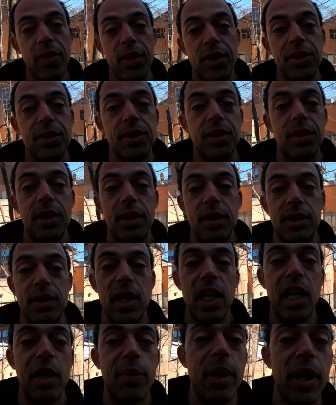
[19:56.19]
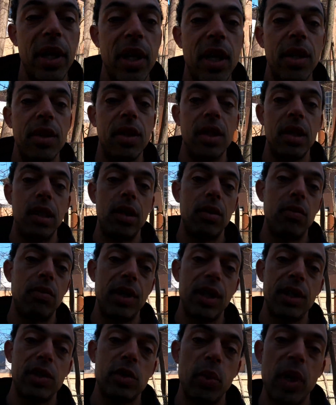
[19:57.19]
this setup. I got the
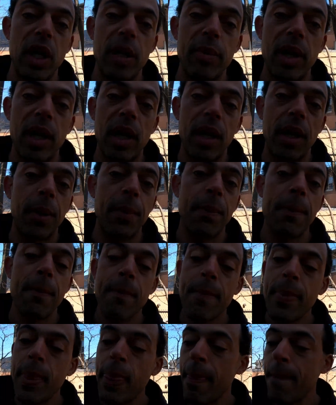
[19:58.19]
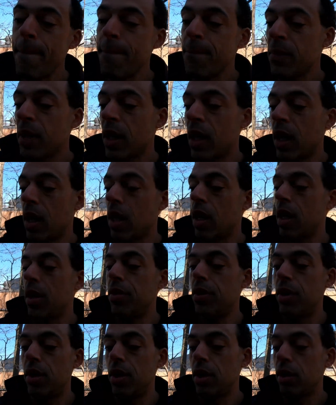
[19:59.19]
rear sway bar,
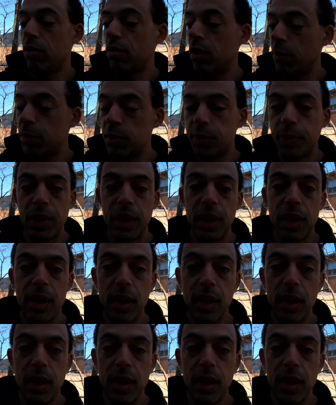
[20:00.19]
the Grimspeed